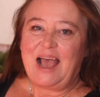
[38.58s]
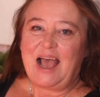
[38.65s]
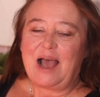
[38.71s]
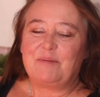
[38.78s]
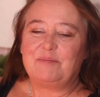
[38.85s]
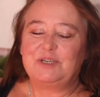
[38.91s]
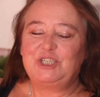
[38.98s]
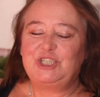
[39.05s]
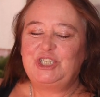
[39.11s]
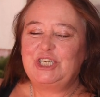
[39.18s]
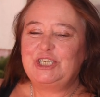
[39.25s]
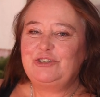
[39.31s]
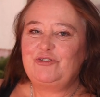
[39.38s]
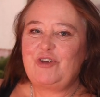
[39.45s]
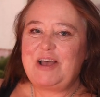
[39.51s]
And we're
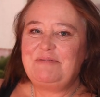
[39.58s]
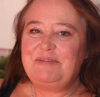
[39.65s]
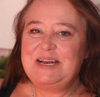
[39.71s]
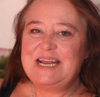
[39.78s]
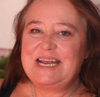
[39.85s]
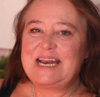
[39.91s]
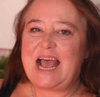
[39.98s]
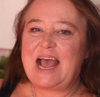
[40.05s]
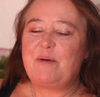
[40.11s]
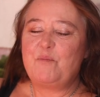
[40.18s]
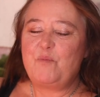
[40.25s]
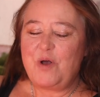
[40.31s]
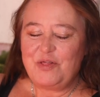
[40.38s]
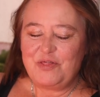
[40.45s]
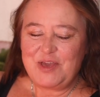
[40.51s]
just driving in,
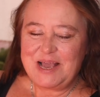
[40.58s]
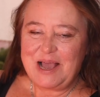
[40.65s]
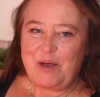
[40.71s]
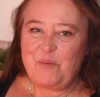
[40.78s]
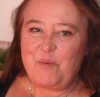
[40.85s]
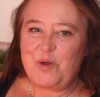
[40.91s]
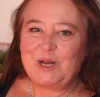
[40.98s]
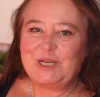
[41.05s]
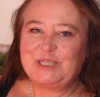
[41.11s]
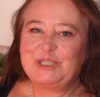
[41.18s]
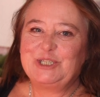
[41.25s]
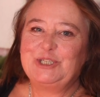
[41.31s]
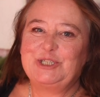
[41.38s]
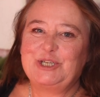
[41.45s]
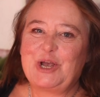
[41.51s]
and one thing I wanted
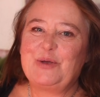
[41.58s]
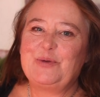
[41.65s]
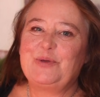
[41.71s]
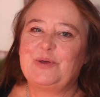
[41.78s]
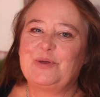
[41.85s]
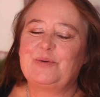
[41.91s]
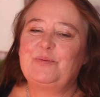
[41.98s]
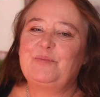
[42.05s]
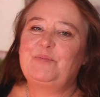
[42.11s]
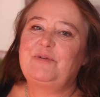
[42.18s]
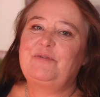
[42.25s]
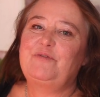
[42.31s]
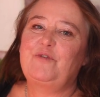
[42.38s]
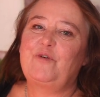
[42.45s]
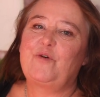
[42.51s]
to show you
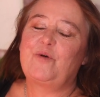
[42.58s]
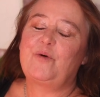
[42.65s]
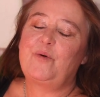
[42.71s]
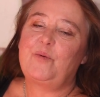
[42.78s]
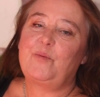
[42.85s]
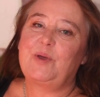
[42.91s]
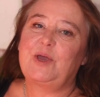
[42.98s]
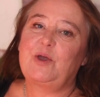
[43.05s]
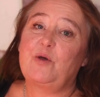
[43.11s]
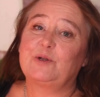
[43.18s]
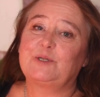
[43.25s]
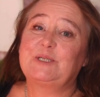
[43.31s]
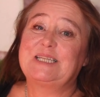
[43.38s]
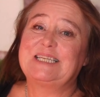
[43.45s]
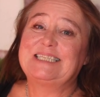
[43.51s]
before we
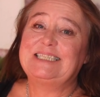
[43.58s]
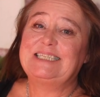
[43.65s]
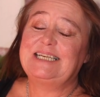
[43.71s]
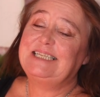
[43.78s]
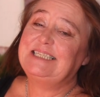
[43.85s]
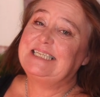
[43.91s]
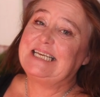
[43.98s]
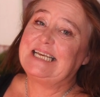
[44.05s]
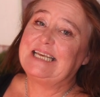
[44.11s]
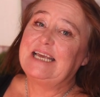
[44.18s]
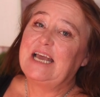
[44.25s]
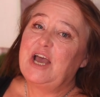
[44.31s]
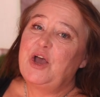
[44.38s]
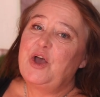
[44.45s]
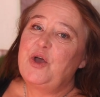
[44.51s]
got to the city
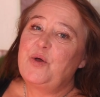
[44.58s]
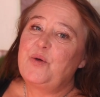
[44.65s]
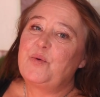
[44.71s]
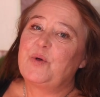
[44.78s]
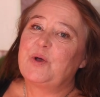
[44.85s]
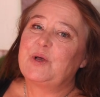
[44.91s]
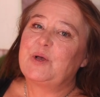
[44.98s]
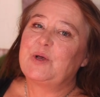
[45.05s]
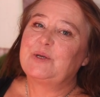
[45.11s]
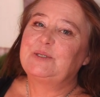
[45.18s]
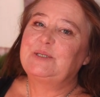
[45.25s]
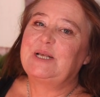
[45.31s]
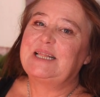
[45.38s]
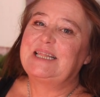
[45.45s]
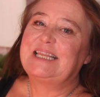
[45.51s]

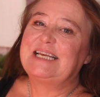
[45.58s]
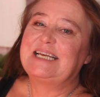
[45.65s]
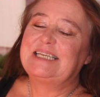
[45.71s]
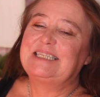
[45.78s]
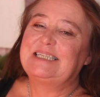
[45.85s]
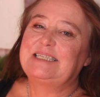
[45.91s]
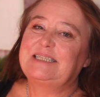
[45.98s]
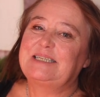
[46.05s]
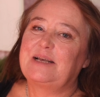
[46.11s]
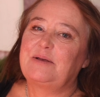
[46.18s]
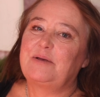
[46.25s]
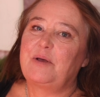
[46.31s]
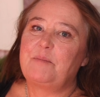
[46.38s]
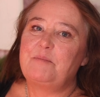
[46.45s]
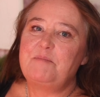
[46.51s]
was this
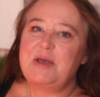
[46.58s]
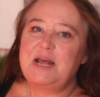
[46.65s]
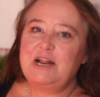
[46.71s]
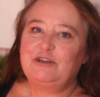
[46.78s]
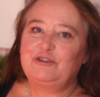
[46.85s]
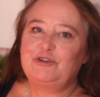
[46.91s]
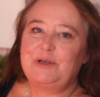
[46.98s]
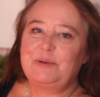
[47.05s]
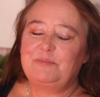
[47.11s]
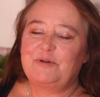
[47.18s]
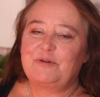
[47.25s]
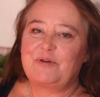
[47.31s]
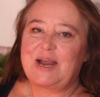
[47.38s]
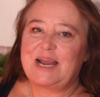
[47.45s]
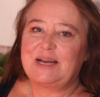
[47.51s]
military
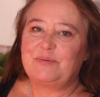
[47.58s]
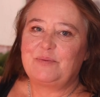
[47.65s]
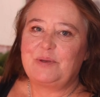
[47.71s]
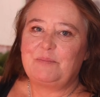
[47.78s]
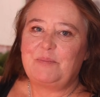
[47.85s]
parade we